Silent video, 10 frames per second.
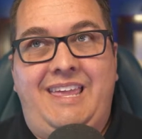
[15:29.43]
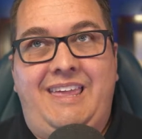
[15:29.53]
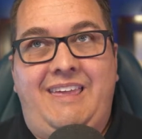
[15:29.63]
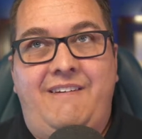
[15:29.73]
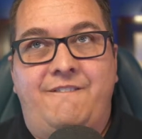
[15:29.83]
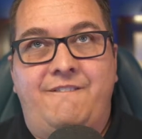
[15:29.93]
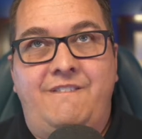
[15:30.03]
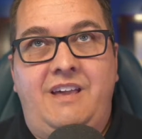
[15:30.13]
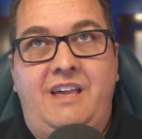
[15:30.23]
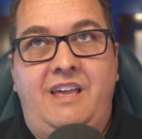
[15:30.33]
if
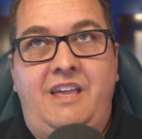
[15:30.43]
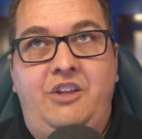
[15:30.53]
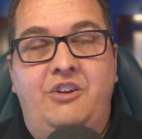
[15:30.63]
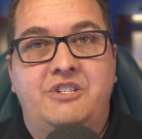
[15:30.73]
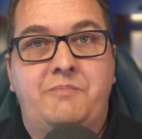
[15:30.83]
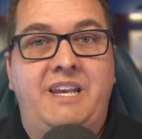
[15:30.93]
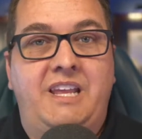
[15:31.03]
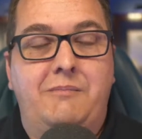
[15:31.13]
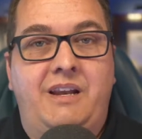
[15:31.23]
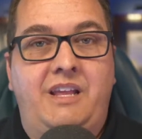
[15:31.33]
you're
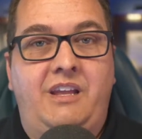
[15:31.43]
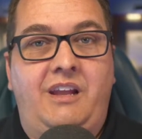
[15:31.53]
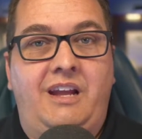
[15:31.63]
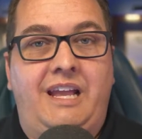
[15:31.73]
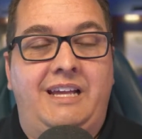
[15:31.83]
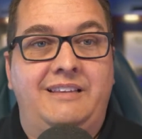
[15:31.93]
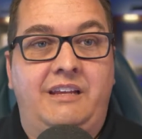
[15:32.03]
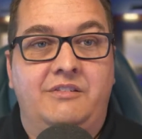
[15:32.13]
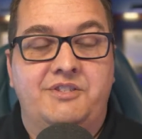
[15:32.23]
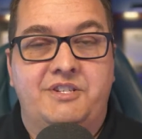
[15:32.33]
spending money at
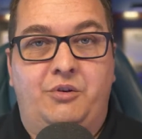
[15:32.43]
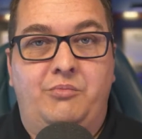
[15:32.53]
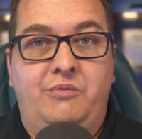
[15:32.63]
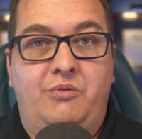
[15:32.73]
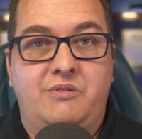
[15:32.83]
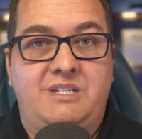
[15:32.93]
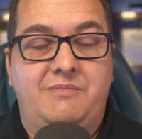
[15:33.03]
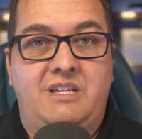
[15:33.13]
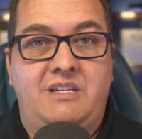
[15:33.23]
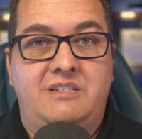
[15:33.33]
LegalZoom or some of
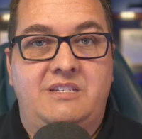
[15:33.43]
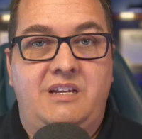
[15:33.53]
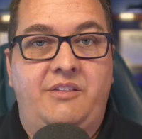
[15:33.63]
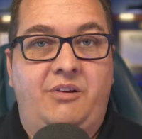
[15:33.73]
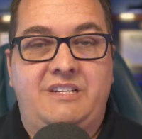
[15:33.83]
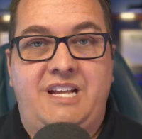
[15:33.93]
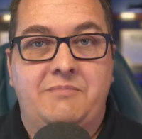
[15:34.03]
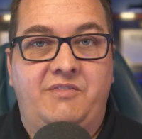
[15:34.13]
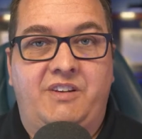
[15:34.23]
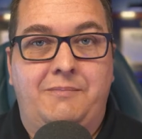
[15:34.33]
these other types
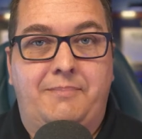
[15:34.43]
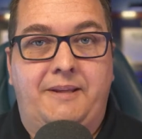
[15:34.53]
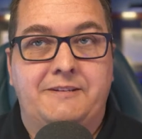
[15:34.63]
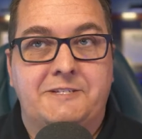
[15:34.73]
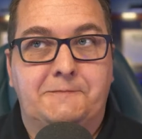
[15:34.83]
of companies,